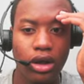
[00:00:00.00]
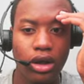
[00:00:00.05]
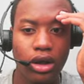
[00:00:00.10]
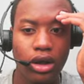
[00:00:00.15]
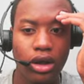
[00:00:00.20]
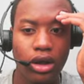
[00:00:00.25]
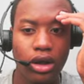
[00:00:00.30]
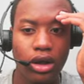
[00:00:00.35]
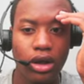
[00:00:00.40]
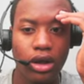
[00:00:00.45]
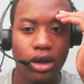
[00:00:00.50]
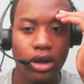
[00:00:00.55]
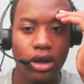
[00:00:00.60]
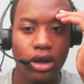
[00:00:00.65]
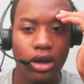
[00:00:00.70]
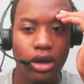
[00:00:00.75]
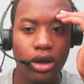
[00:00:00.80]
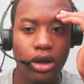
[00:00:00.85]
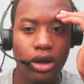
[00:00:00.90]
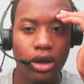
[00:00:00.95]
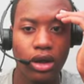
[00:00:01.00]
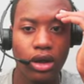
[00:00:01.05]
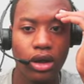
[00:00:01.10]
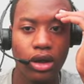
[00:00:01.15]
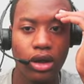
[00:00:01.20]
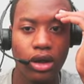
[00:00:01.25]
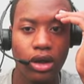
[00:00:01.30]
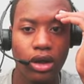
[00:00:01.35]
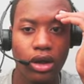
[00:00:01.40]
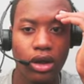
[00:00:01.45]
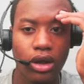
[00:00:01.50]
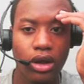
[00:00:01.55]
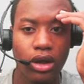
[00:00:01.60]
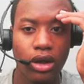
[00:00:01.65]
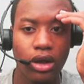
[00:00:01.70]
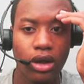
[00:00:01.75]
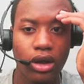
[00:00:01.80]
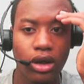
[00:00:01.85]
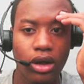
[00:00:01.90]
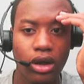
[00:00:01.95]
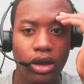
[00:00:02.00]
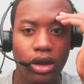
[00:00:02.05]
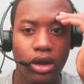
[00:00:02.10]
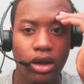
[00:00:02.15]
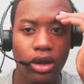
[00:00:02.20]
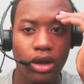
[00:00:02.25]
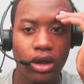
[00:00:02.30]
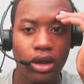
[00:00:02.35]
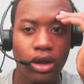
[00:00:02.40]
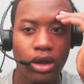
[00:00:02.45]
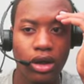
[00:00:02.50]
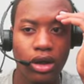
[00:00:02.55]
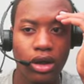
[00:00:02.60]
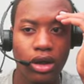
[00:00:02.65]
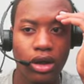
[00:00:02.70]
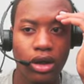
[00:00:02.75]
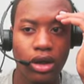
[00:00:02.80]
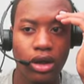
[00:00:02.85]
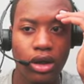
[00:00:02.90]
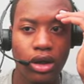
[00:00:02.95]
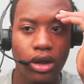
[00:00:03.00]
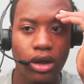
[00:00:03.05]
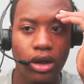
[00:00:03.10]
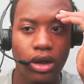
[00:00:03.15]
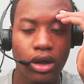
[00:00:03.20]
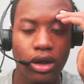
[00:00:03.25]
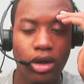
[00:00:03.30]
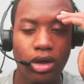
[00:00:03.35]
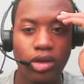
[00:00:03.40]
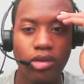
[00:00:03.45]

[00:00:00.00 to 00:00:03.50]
(not speaking)